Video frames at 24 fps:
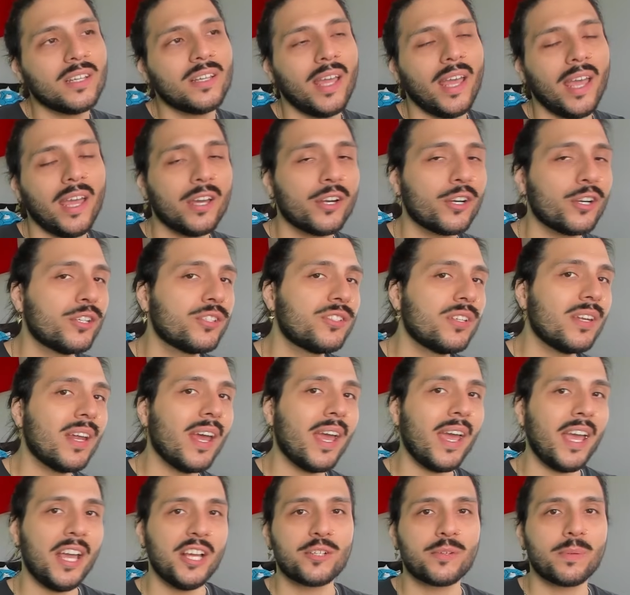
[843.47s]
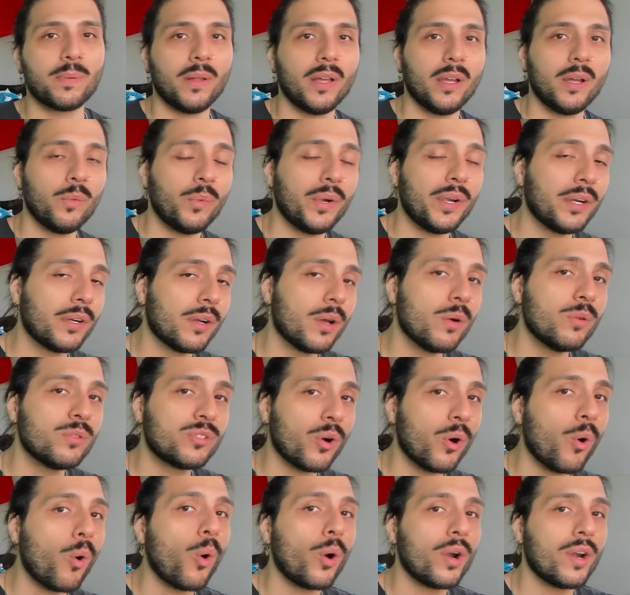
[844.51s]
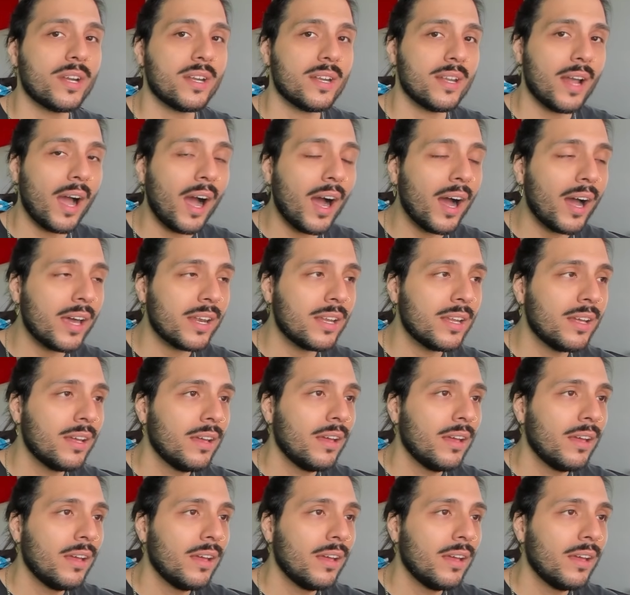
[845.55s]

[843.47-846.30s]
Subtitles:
cater to the age play weirdos or not,